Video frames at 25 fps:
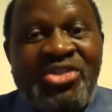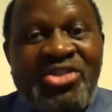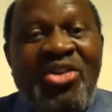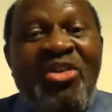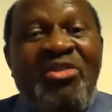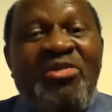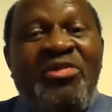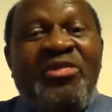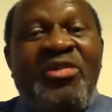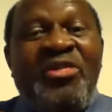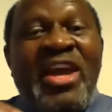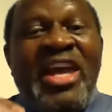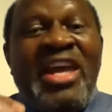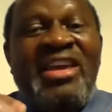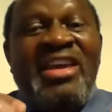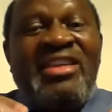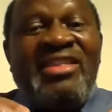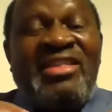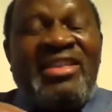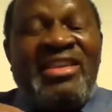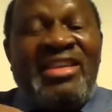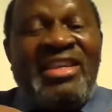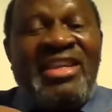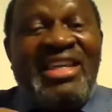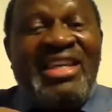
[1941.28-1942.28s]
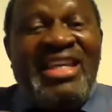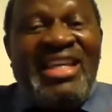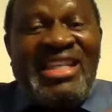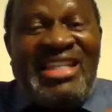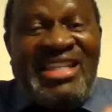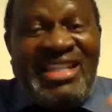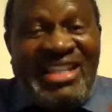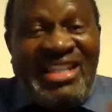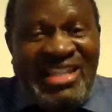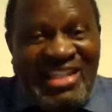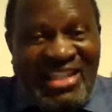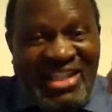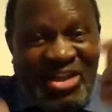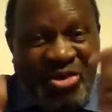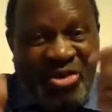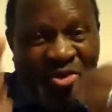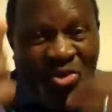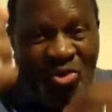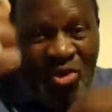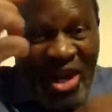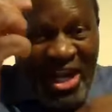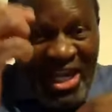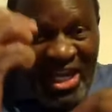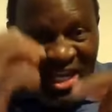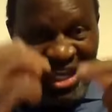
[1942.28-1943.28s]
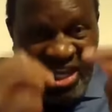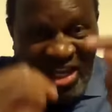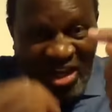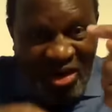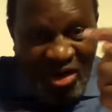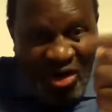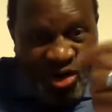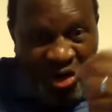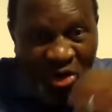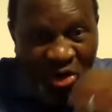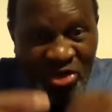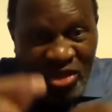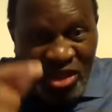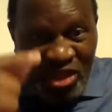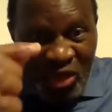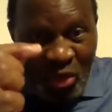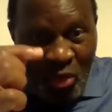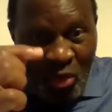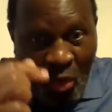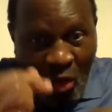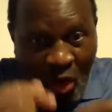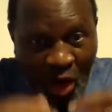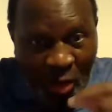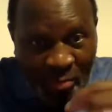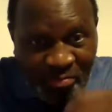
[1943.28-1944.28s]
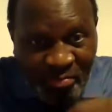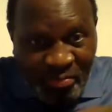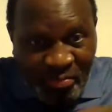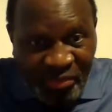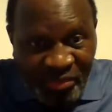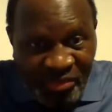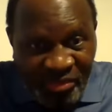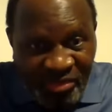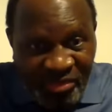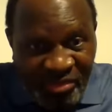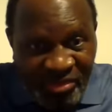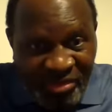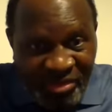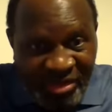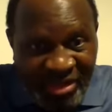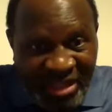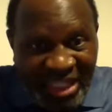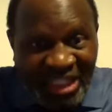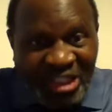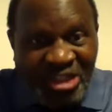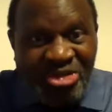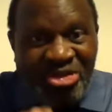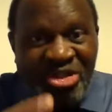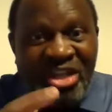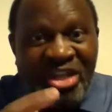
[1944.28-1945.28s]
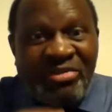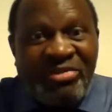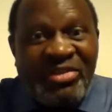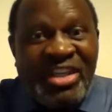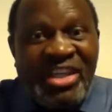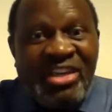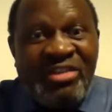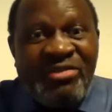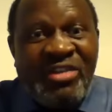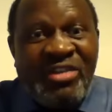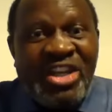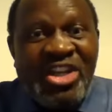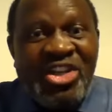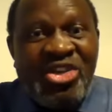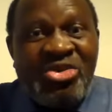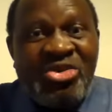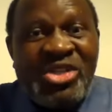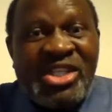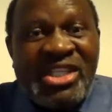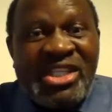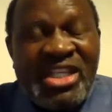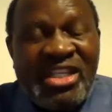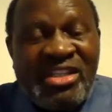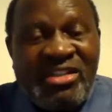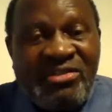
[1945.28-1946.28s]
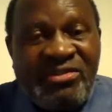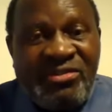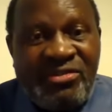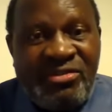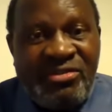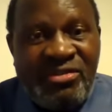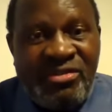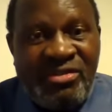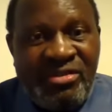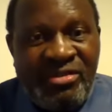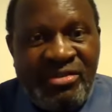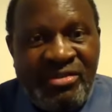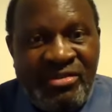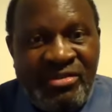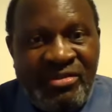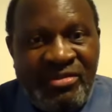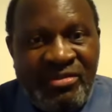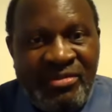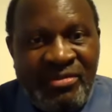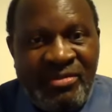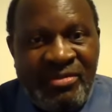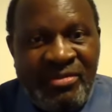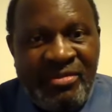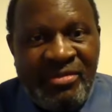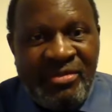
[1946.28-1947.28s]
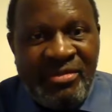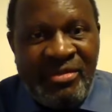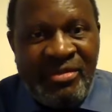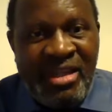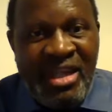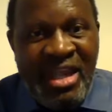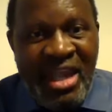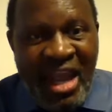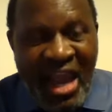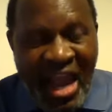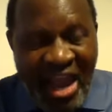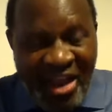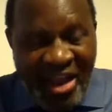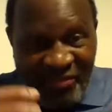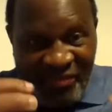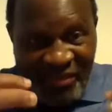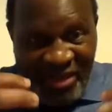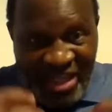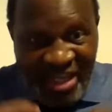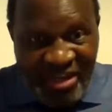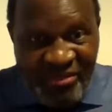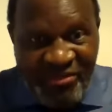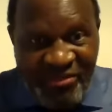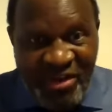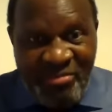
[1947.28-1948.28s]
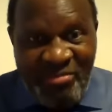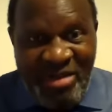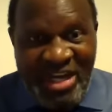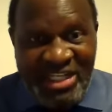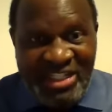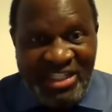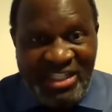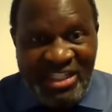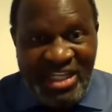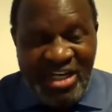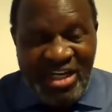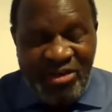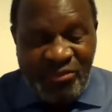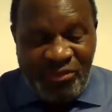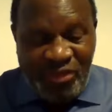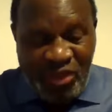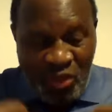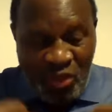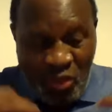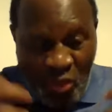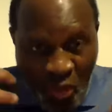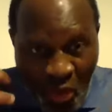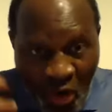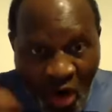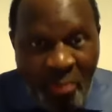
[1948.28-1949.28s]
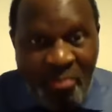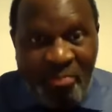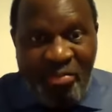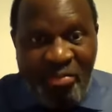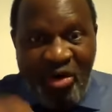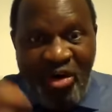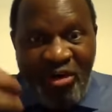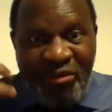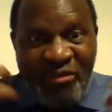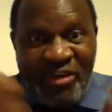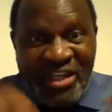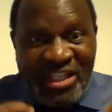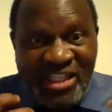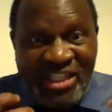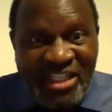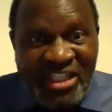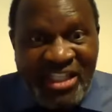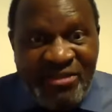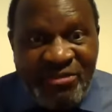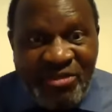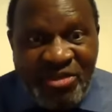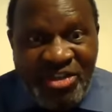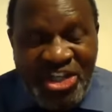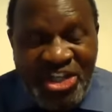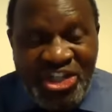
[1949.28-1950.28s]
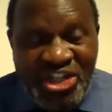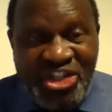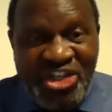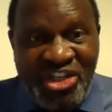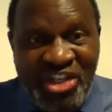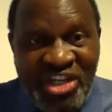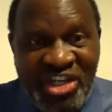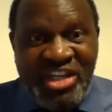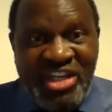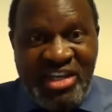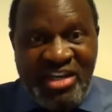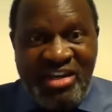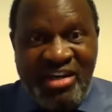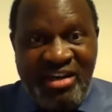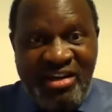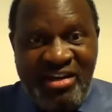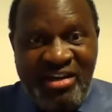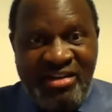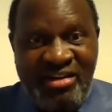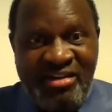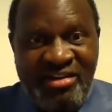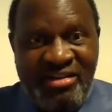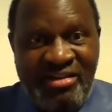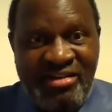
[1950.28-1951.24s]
So faith, it is the working on the hope that you have given yourself. I've given myself the hope of a civil engineer.